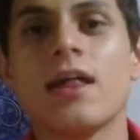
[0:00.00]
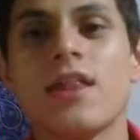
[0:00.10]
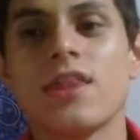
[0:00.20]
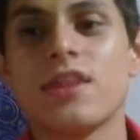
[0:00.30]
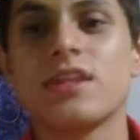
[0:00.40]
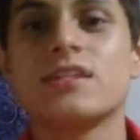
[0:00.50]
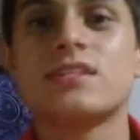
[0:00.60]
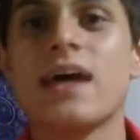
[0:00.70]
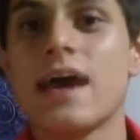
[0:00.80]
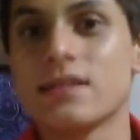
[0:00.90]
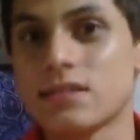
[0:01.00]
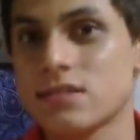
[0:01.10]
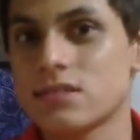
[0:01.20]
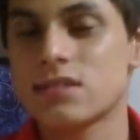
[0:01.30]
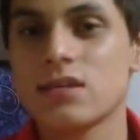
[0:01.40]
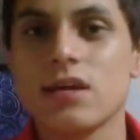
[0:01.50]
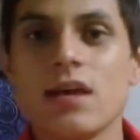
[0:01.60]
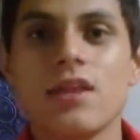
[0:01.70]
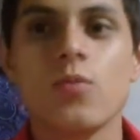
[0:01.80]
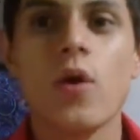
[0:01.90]
the text,
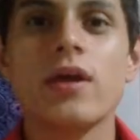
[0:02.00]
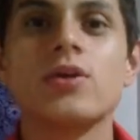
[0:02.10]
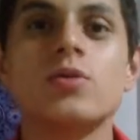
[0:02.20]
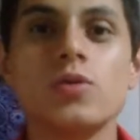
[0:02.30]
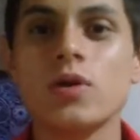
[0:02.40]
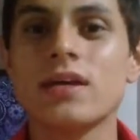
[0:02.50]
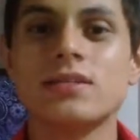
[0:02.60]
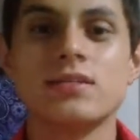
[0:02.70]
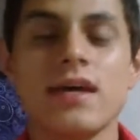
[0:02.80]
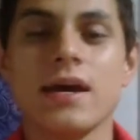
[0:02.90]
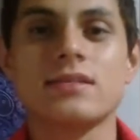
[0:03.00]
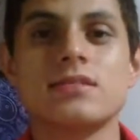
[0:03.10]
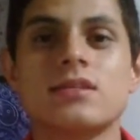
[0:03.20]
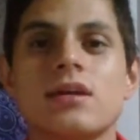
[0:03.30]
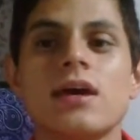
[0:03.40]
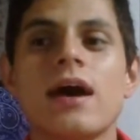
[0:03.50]
the way you look at the text.